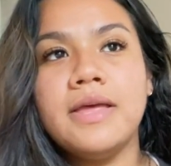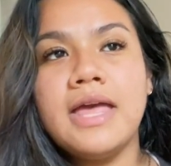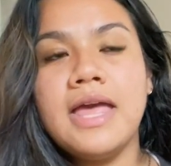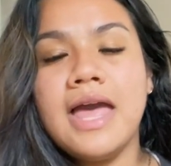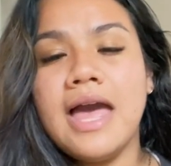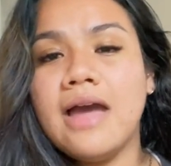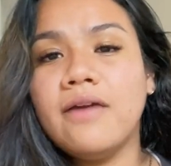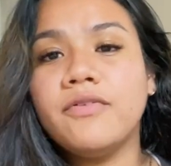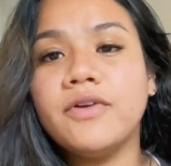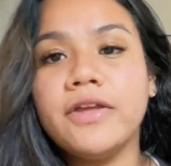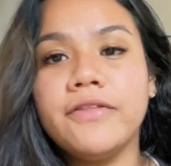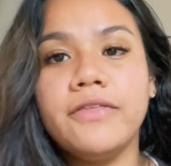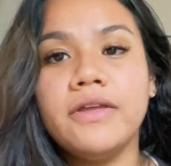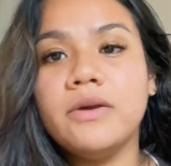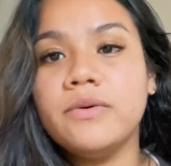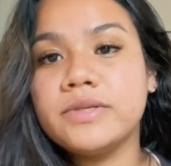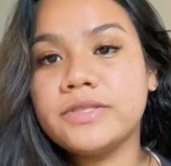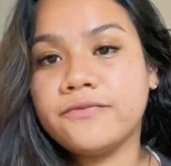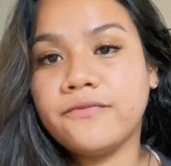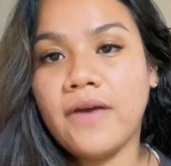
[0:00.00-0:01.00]
everything
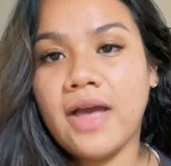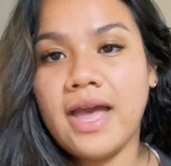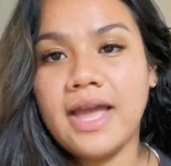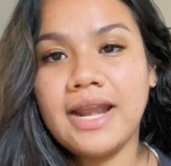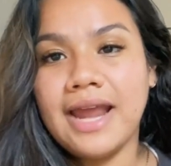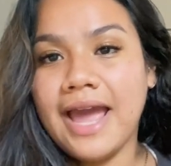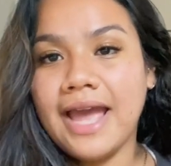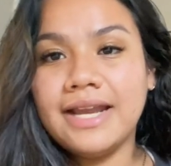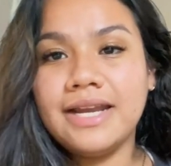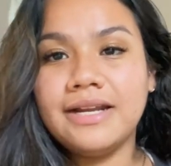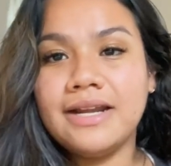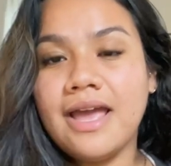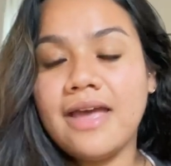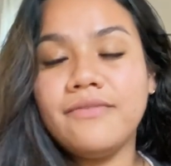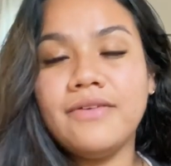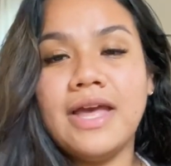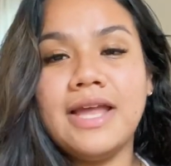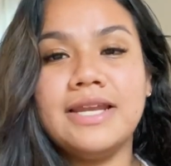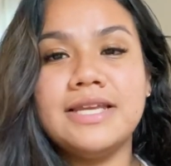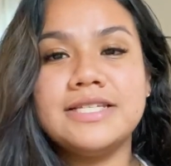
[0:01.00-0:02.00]
was fine. I didn't have
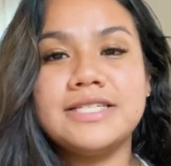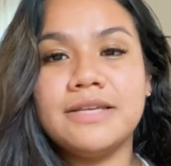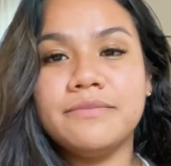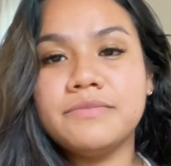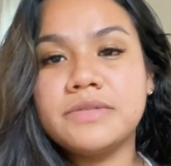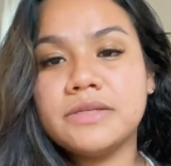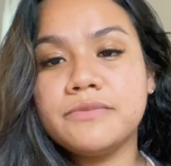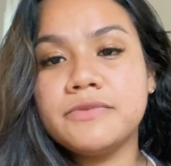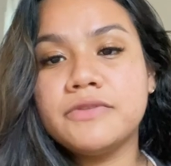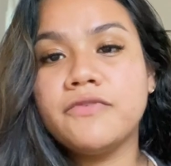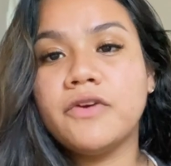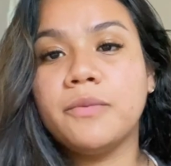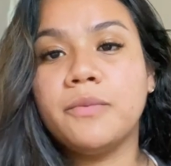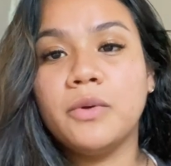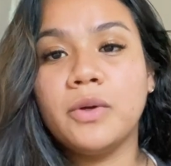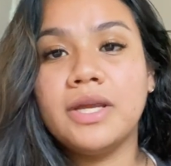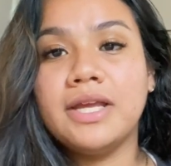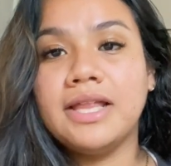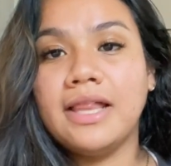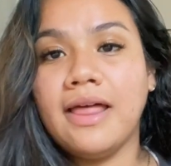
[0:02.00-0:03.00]
any symptoms for
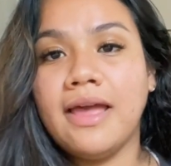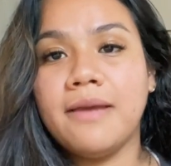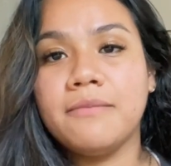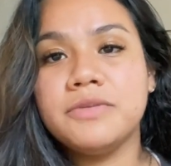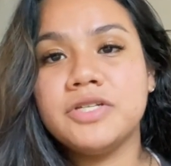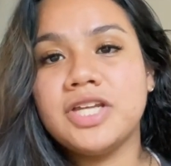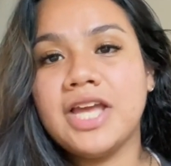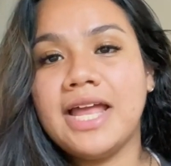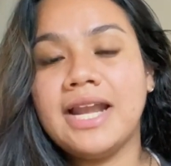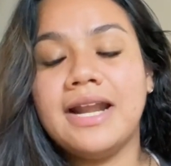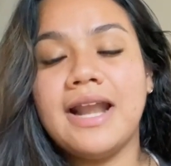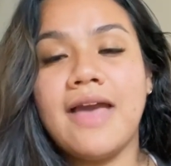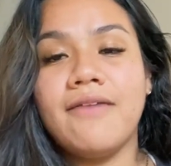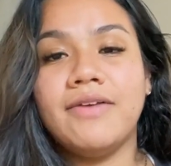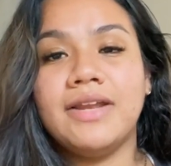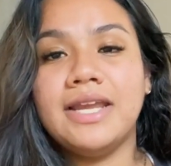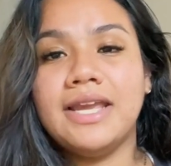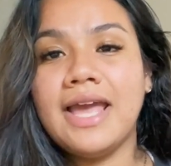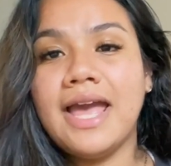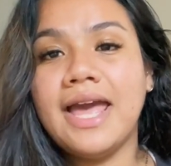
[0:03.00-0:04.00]
preeclampsia. I didn't have
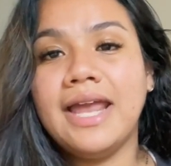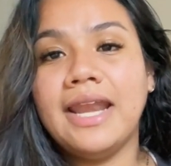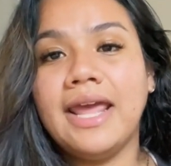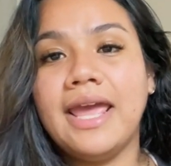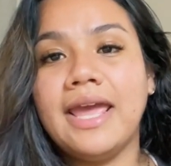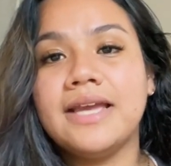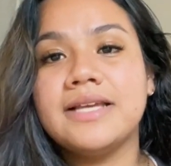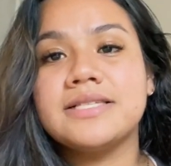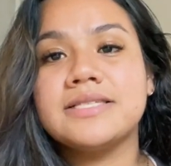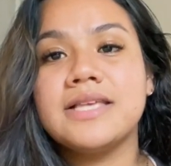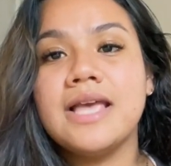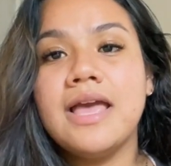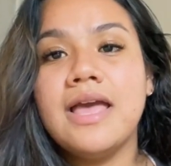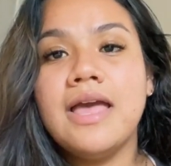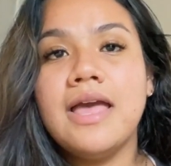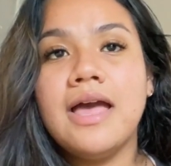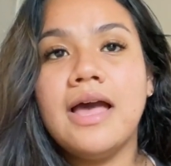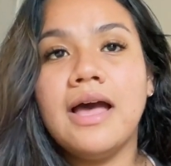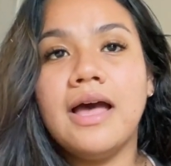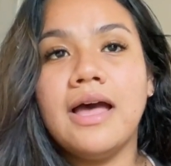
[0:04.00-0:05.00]
any headaches.
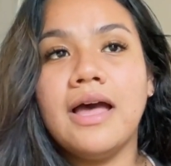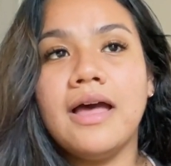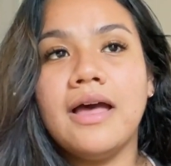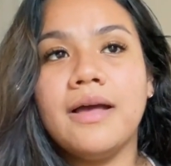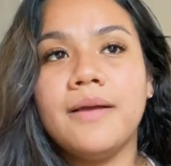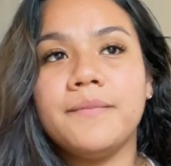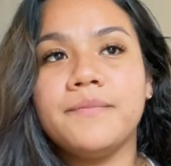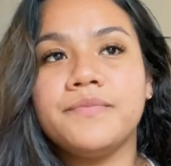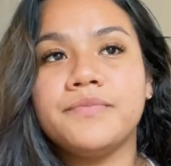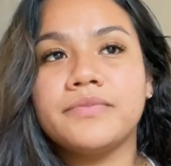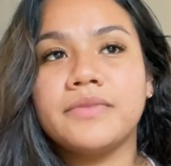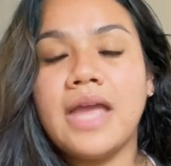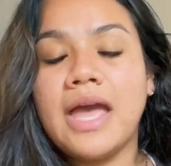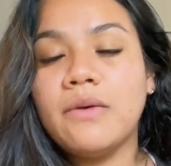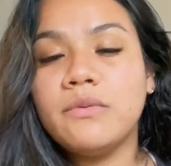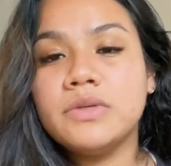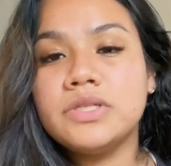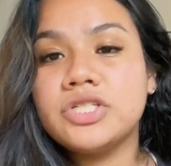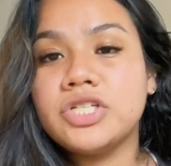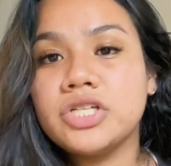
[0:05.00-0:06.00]
I
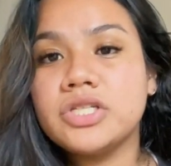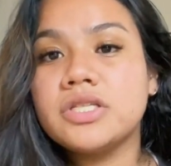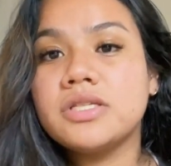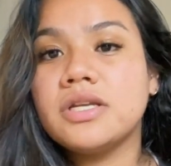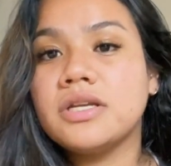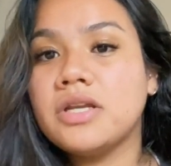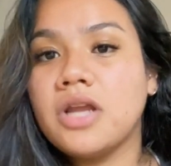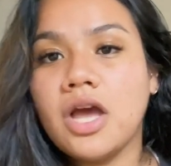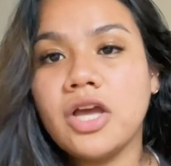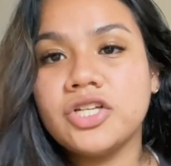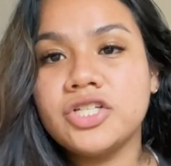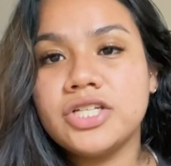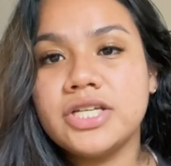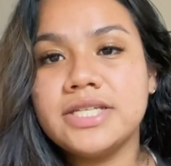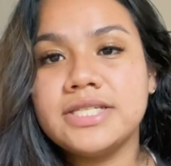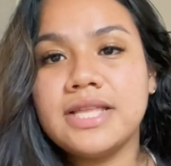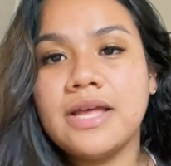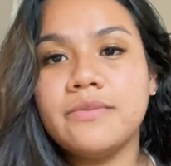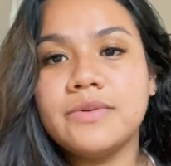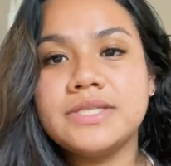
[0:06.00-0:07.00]
was just
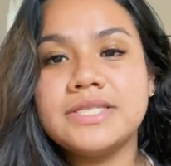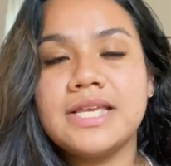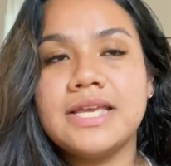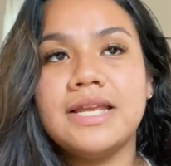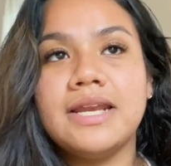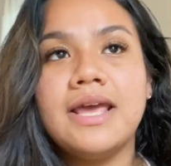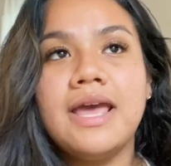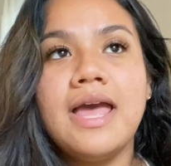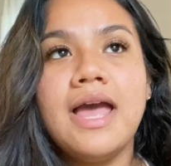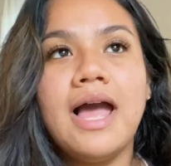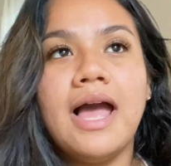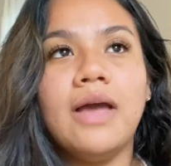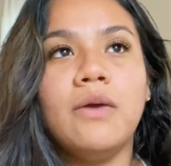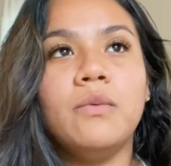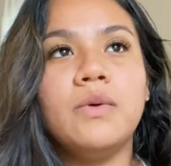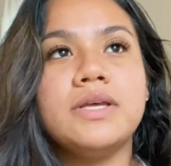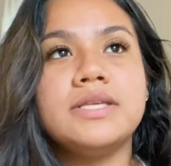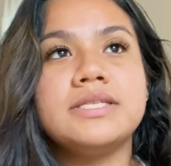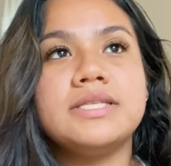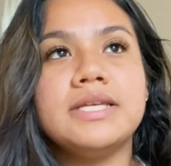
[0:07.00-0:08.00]
nauseous. That was it. I
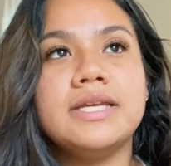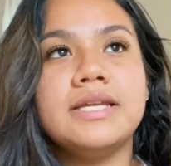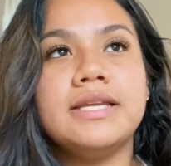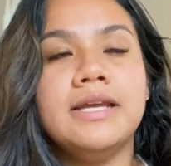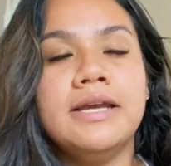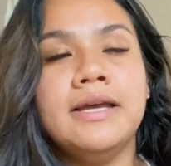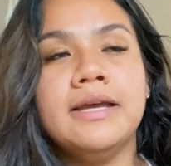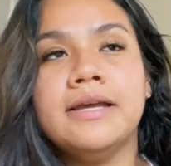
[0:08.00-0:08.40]
wasn't